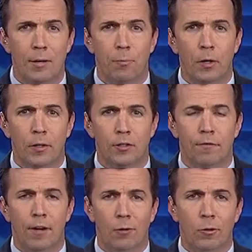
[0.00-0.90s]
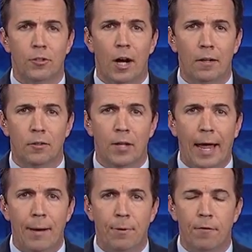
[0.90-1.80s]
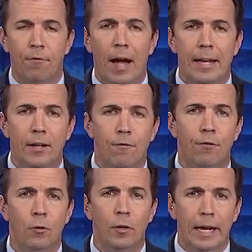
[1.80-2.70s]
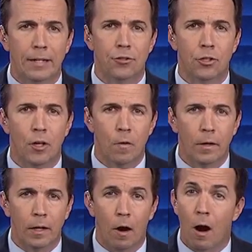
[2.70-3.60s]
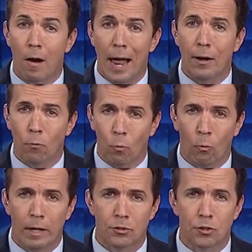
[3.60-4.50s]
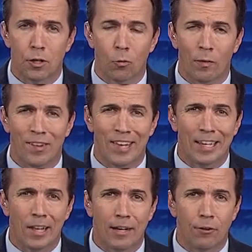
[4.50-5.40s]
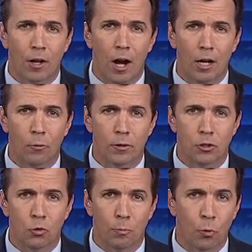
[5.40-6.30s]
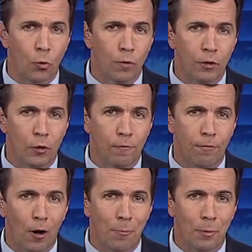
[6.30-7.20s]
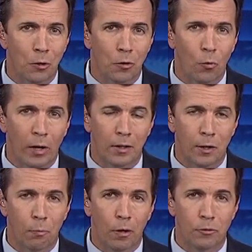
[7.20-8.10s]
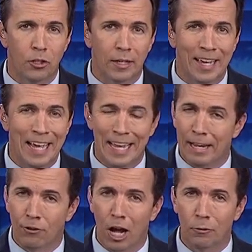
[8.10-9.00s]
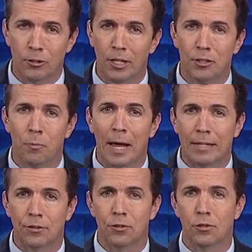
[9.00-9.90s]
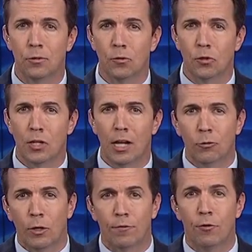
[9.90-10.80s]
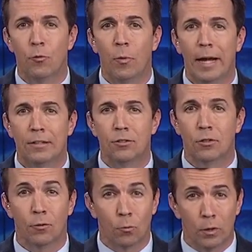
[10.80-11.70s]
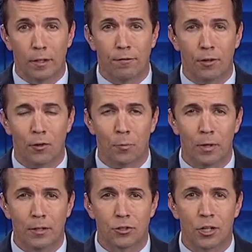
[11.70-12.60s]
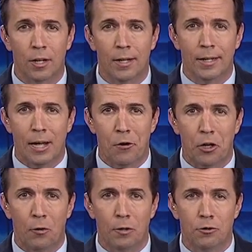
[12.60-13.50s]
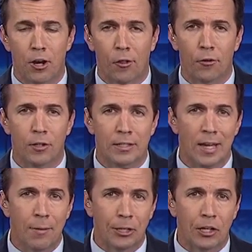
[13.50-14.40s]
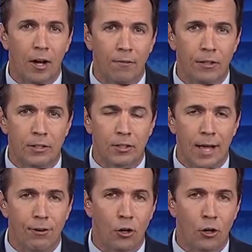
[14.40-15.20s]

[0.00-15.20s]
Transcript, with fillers: billions of federal dollars aimed at fighting food insecurity are at risk with the deadline for Congress to approve a new farm bill quickly approaching. If Congress doesn't pass it soon, Colorado food banks could really feel the pinch. KRDO News Channel 13's Emily Coffey is live in our